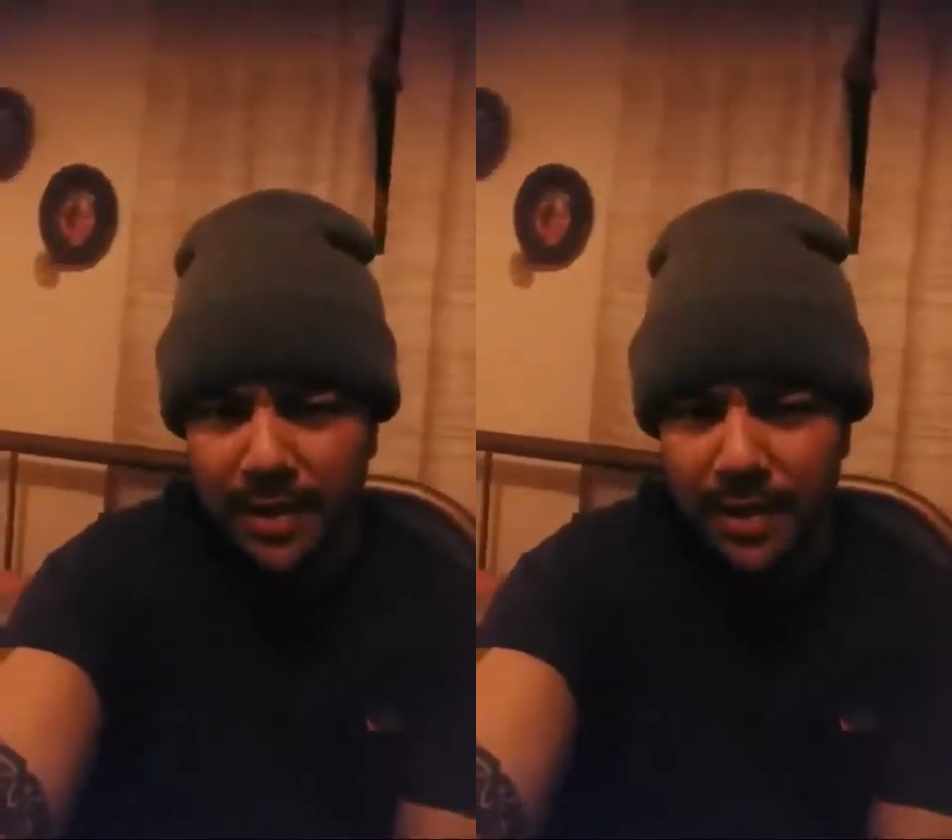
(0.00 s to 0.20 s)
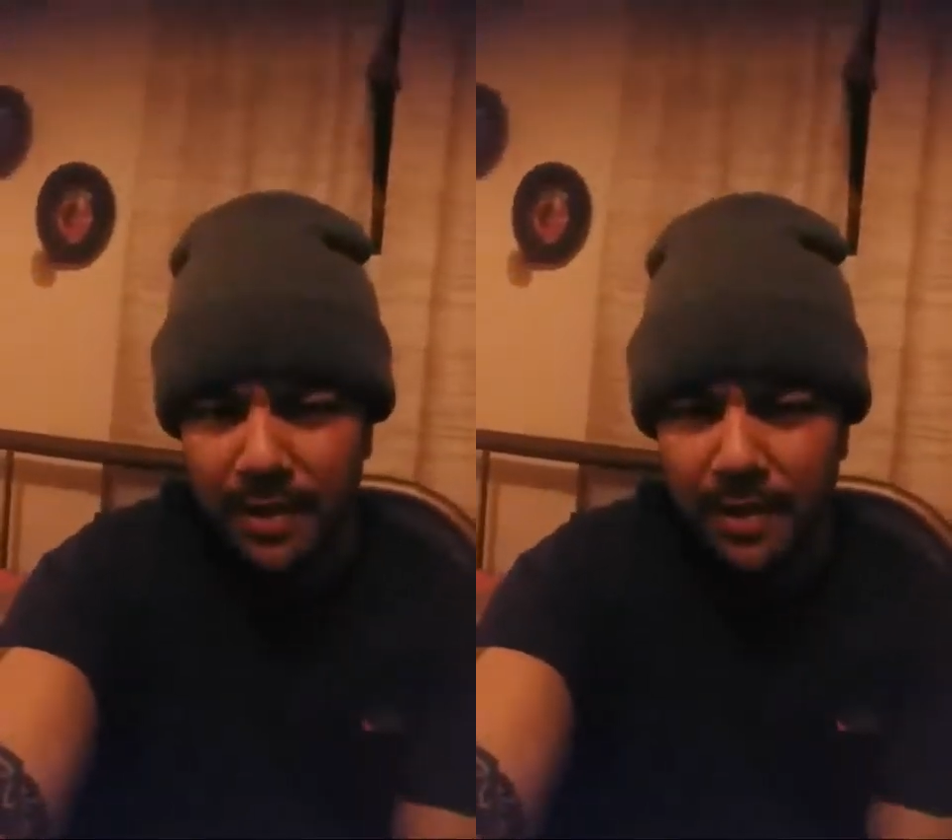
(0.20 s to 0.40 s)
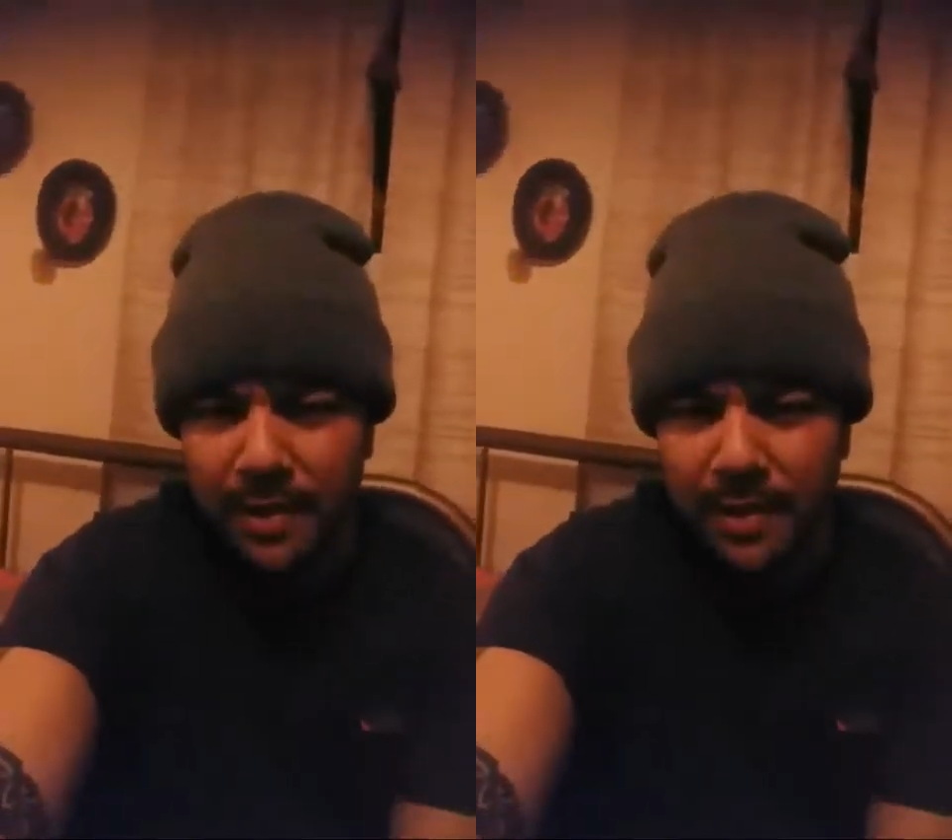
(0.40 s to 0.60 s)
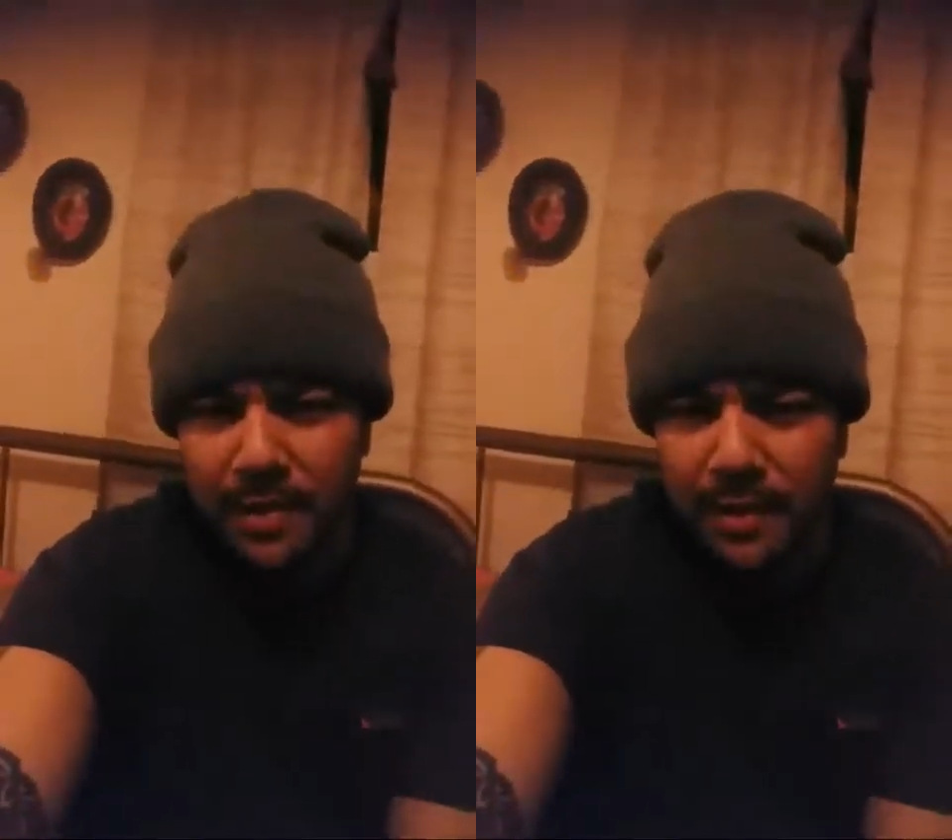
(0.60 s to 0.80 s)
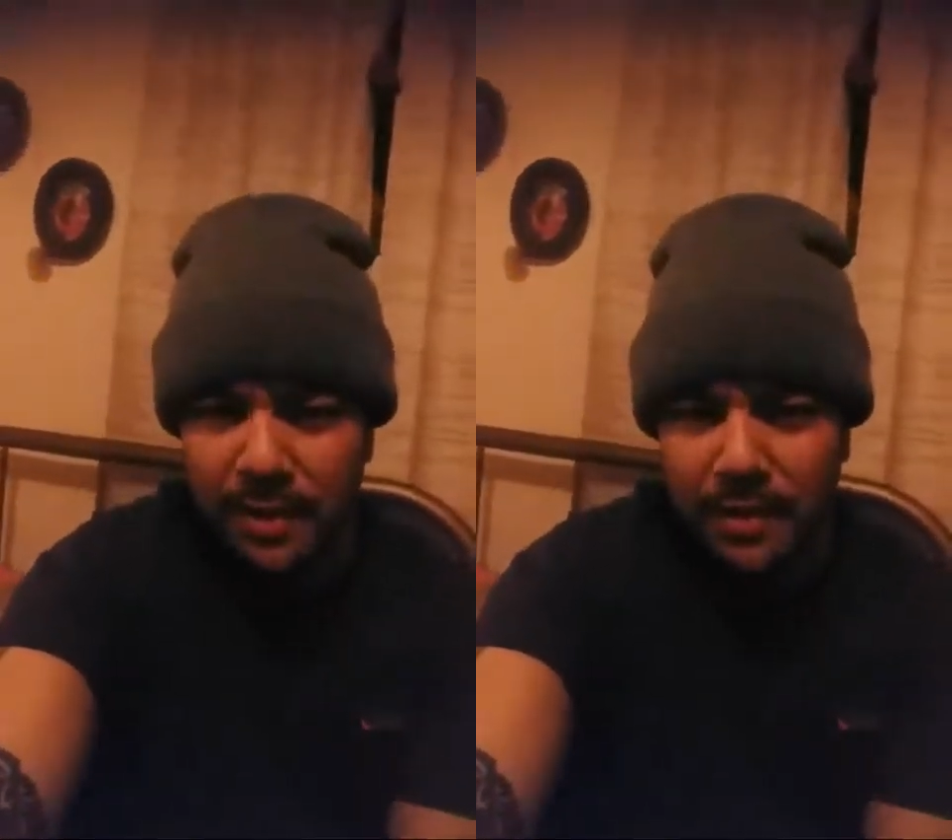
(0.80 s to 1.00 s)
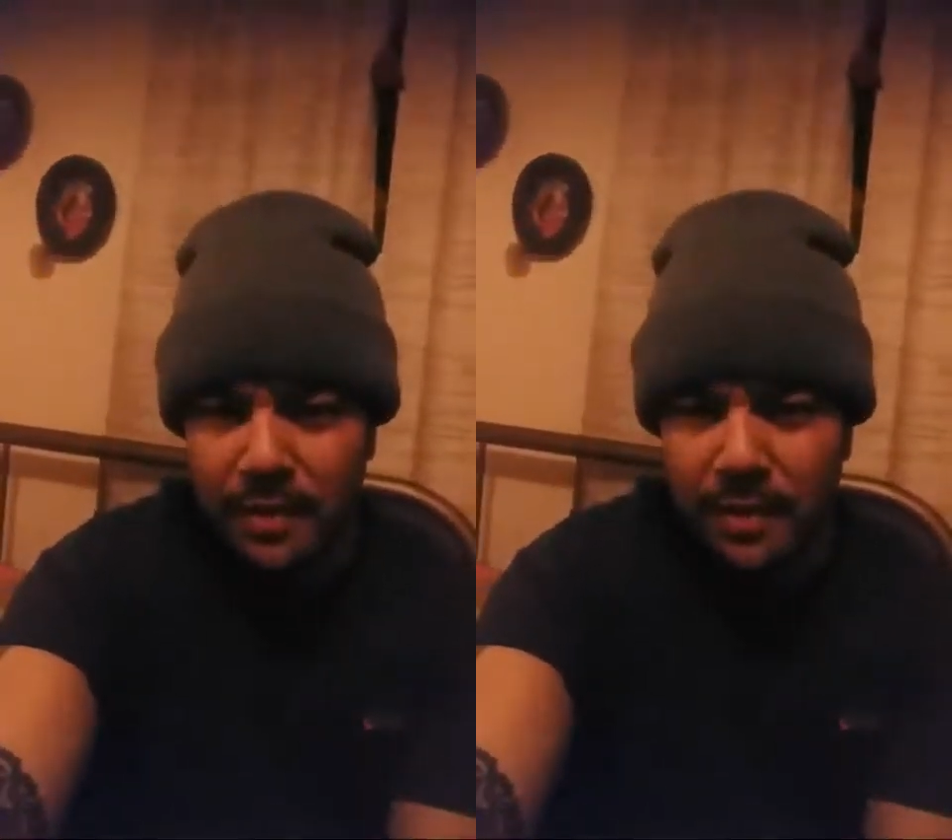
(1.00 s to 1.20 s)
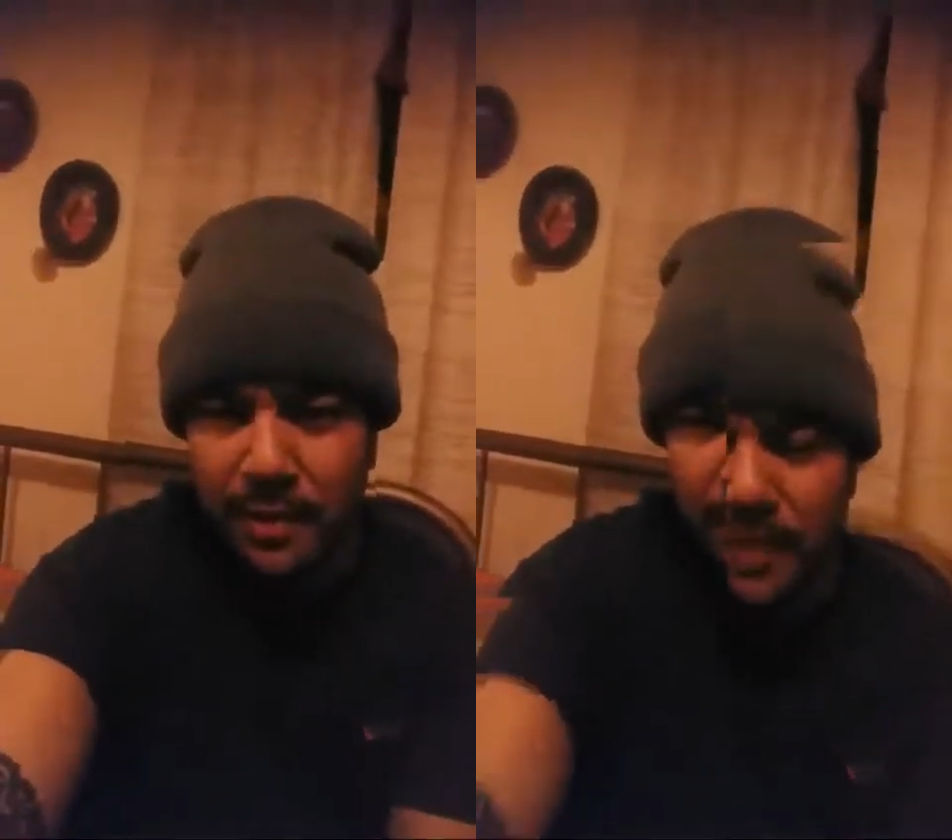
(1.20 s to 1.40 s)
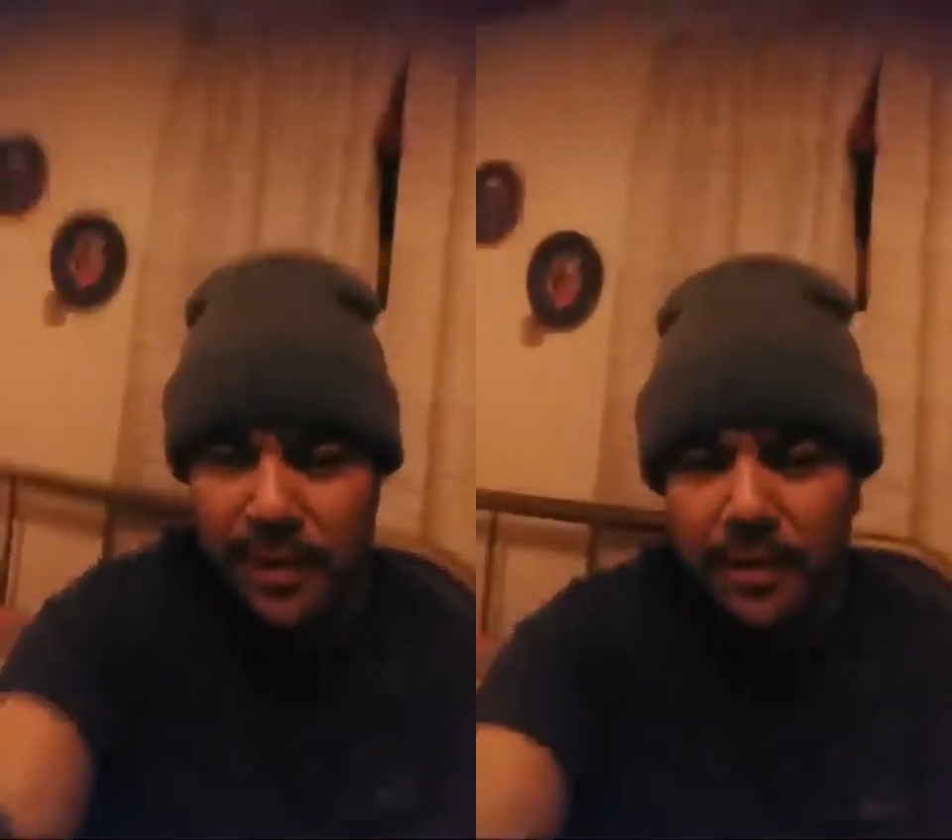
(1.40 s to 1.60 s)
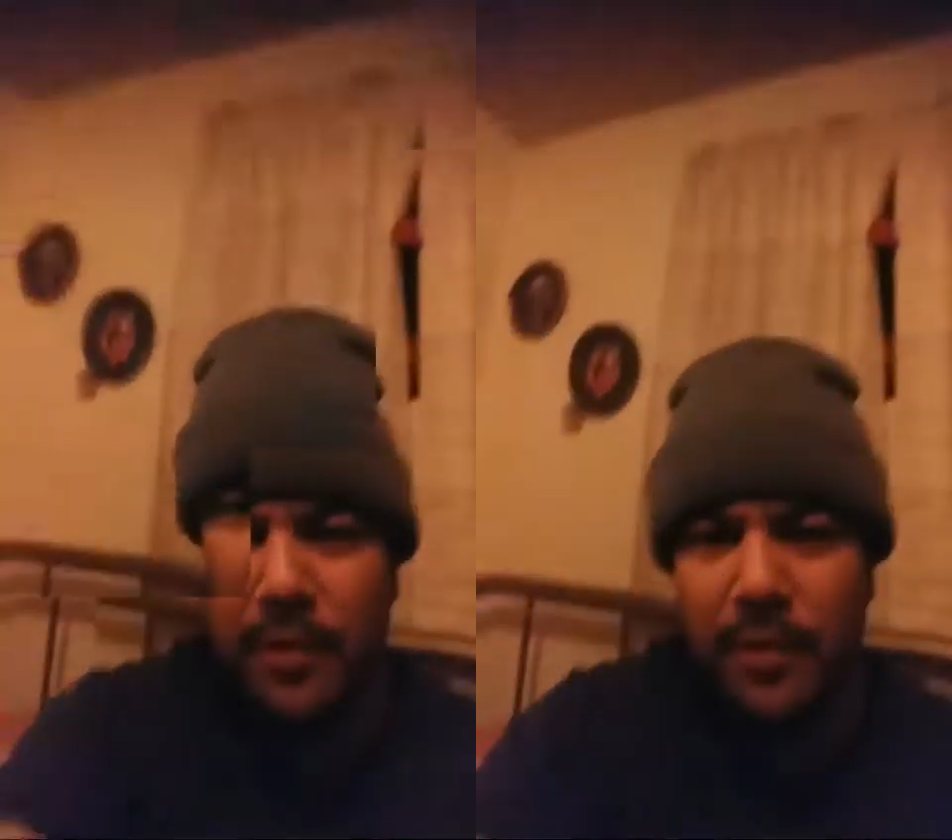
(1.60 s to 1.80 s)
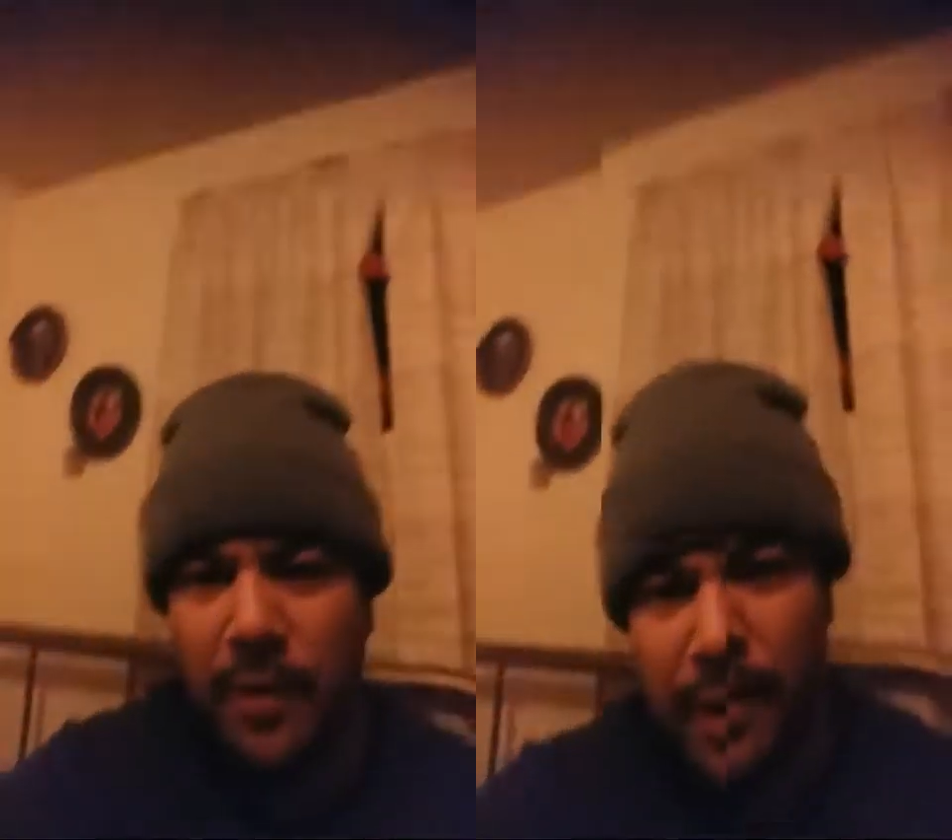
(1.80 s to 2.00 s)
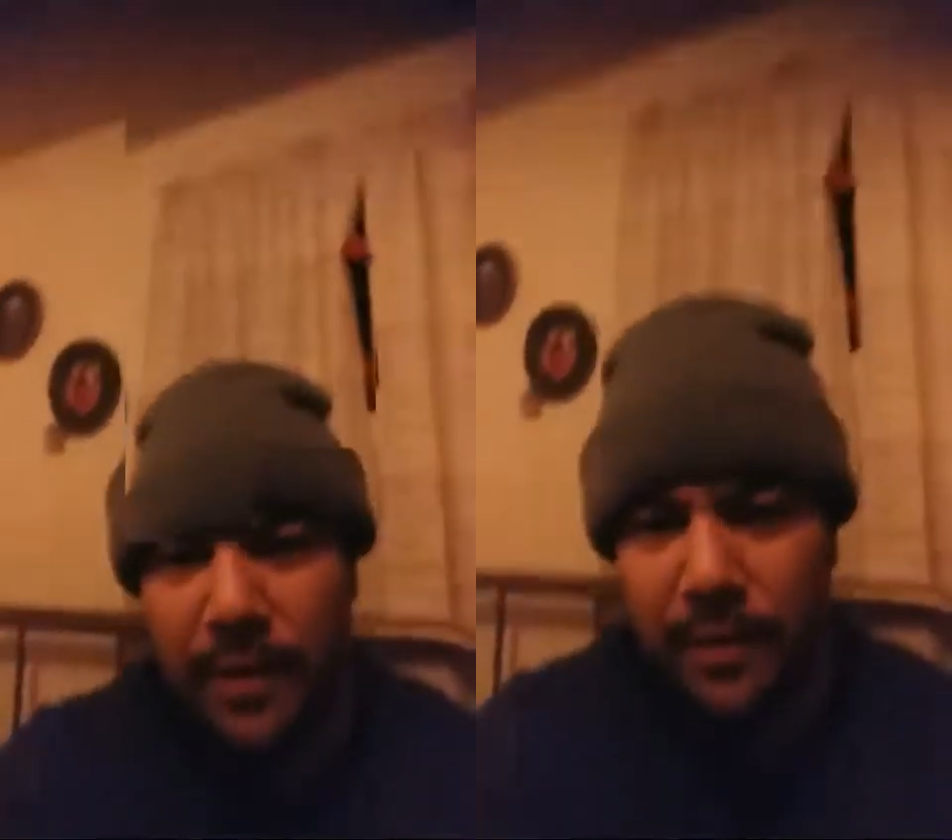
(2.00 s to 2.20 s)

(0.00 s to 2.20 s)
the wait?